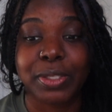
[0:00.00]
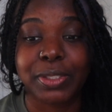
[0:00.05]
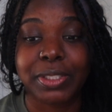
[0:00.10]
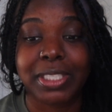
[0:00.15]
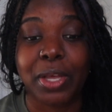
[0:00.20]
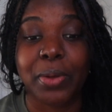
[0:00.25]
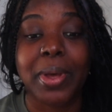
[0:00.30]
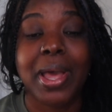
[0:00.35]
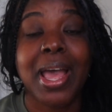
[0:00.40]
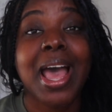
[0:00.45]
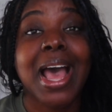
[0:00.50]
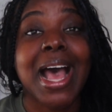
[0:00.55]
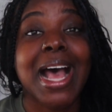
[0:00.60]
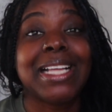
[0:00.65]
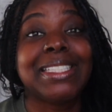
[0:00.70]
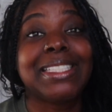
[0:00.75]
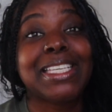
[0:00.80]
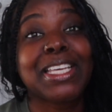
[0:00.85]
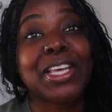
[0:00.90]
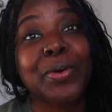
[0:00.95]
So
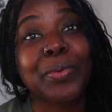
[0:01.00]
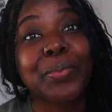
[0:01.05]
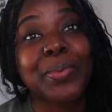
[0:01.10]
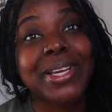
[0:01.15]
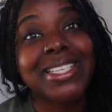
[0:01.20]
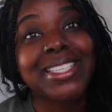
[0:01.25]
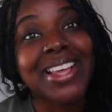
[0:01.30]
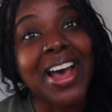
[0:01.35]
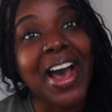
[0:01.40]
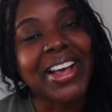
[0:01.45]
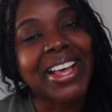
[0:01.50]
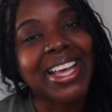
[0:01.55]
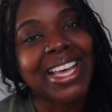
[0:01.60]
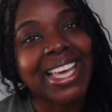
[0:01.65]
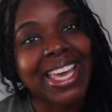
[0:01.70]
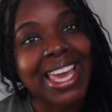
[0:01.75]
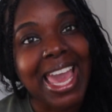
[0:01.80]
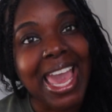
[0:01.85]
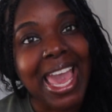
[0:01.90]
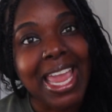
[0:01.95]
until we talk
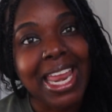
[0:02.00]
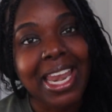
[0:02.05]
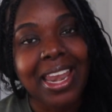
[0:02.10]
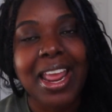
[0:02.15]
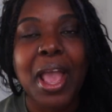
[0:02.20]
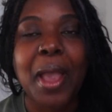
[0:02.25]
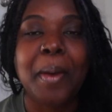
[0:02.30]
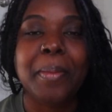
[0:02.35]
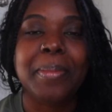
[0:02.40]
again,